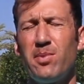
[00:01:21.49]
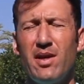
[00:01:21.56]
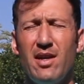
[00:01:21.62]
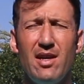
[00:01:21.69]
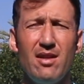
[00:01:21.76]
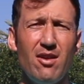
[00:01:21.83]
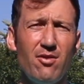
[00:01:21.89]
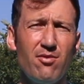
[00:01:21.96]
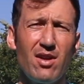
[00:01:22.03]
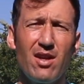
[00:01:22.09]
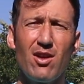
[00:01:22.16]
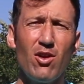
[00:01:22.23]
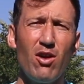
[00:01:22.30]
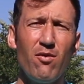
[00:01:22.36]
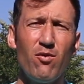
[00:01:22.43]
and I really
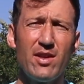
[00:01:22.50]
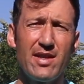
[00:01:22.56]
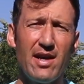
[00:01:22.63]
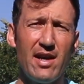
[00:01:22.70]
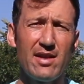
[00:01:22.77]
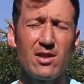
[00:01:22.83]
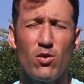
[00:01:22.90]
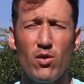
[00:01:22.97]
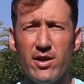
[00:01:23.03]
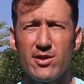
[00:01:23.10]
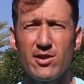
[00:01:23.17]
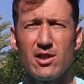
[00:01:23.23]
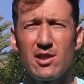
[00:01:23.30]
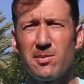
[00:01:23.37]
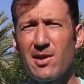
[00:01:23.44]
love when they ask
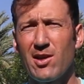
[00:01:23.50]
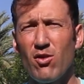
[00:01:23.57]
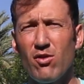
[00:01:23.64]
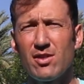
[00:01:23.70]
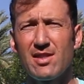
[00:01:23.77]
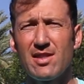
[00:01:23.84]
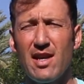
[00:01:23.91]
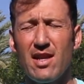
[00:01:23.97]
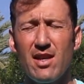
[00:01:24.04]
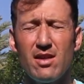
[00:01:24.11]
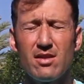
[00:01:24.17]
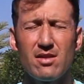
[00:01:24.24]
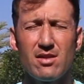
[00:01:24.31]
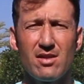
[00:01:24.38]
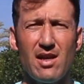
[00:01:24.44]
questions, because then
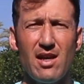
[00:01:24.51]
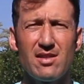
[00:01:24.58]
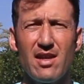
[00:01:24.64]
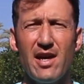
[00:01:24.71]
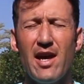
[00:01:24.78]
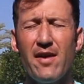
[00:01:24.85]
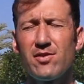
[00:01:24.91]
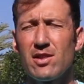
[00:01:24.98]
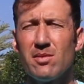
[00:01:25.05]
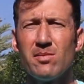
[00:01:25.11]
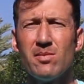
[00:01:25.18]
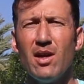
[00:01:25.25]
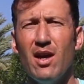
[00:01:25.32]
as I have some